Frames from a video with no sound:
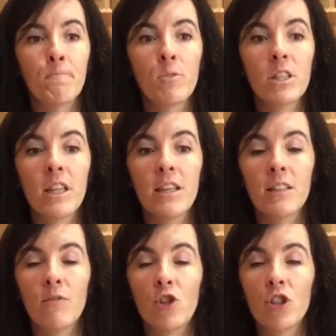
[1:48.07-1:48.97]
Things
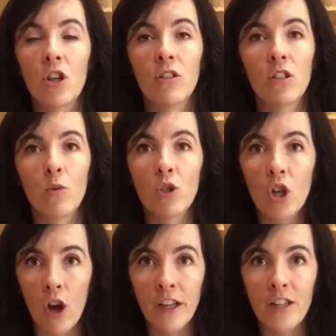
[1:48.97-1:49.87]
have just gotten so
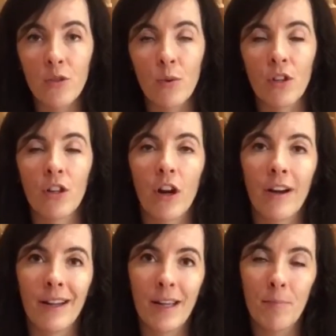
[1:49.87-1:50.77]
tight within our
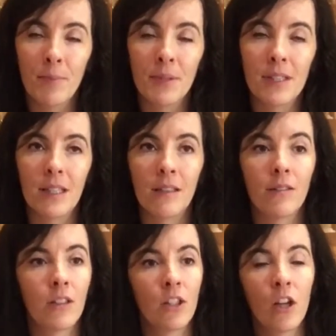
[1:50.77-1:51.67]
hips and
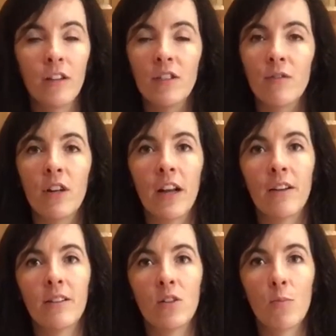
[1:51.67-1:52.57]
a lot of different
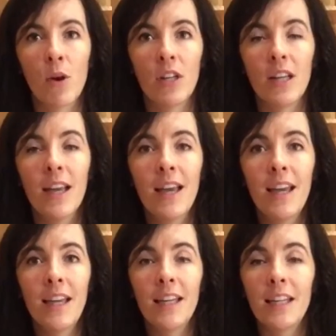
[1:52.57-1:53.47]
areas in the body.
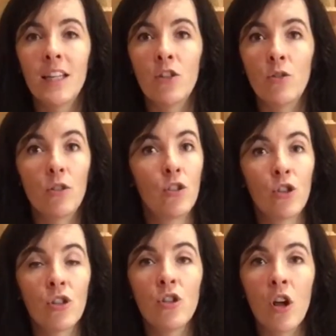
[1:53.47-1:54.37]
It's
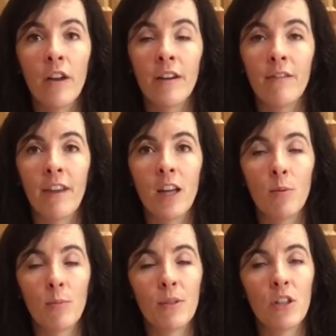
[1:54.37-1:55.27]
just not an available
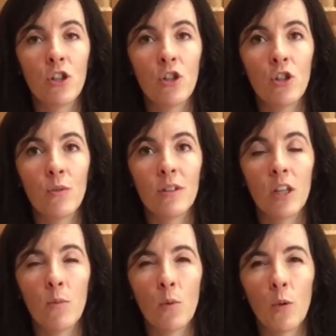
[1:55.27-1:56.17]
position to us
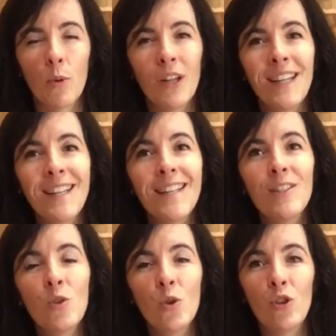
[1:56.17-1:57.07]
anymore, but it is
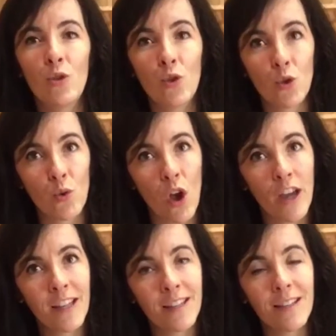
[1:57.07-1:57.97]
good to try
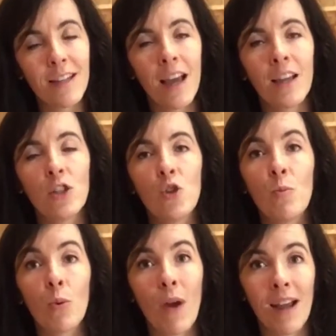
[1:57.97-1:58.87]
it and to
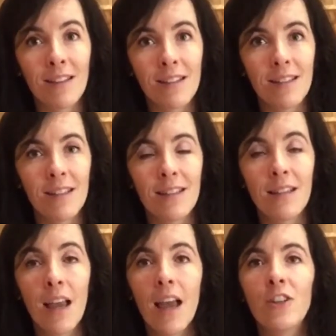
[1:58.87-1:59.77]
practice it
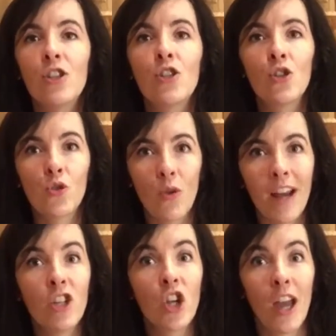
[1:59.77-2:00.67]
and to
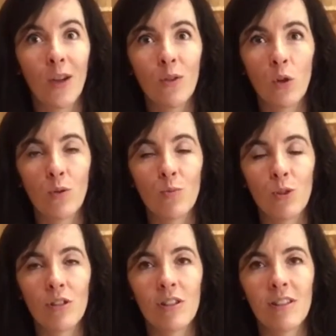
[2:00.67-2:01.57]
stretch out those
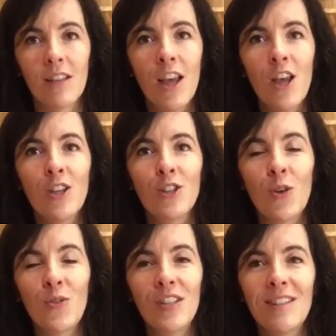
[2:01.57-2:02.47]
muscles. So this is